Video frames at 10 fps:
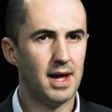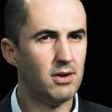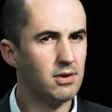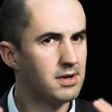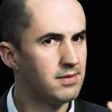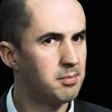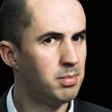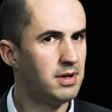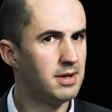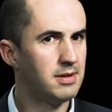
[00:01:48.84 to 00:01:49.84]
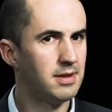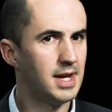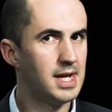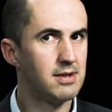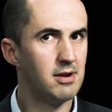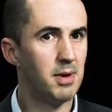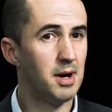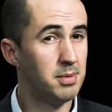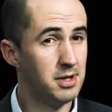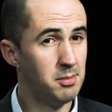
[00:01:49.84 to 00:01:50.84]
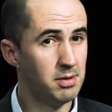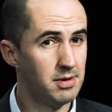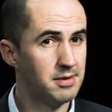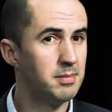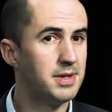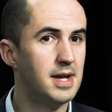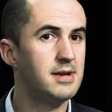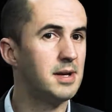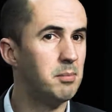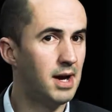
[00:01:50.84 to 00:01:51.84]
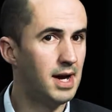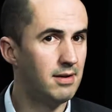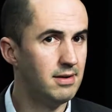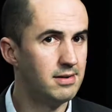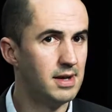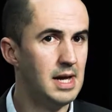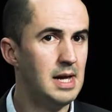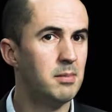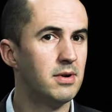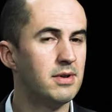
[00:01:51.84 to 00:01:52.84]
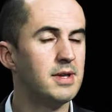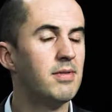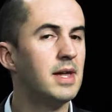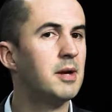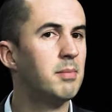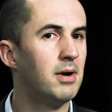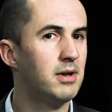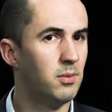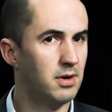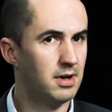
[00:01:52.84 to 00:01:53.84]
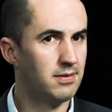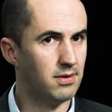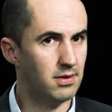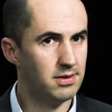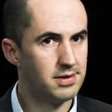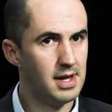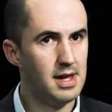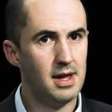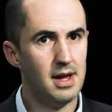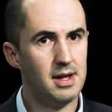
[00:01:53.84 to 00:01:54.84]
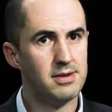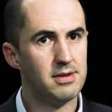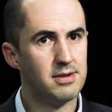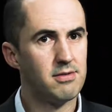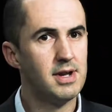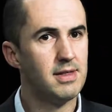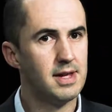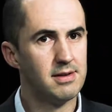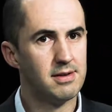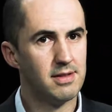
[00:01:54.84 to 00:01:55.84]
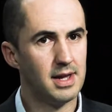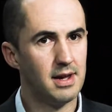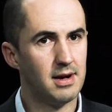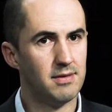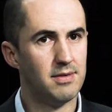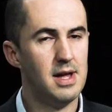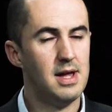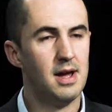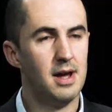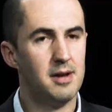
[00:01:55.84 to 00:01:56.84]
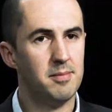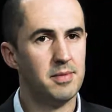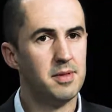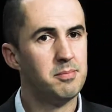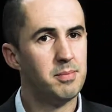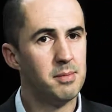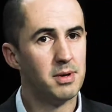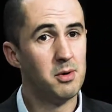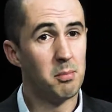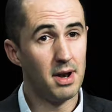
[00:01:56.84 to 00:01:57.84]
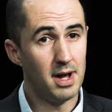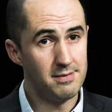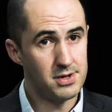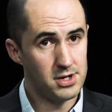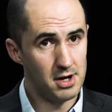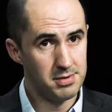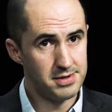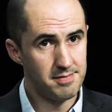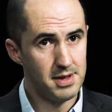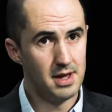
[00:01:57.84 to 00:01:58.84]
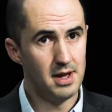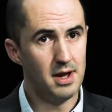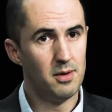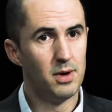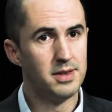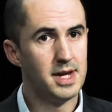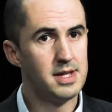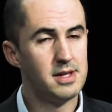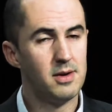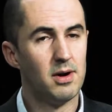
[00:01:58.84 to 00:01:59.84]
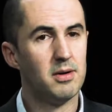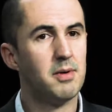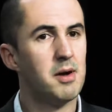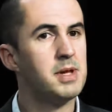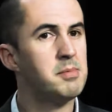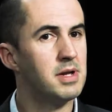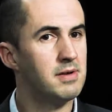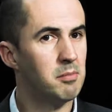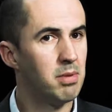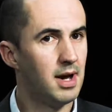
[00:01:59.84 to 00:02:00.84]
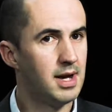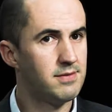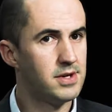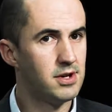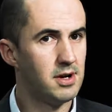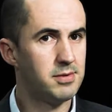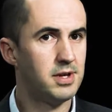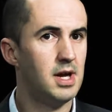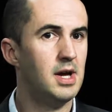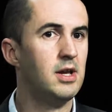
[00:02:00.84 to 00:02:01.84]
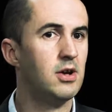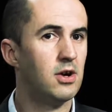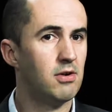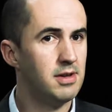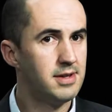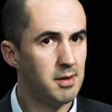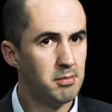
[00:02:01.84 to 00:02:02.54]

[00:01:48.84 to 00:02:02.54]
that all covers personal data about pupils and potentially parents, but also think about your workforce. So there's three things to think of. People who apply for jobs and what data you hold about people who've applied for jobs, your current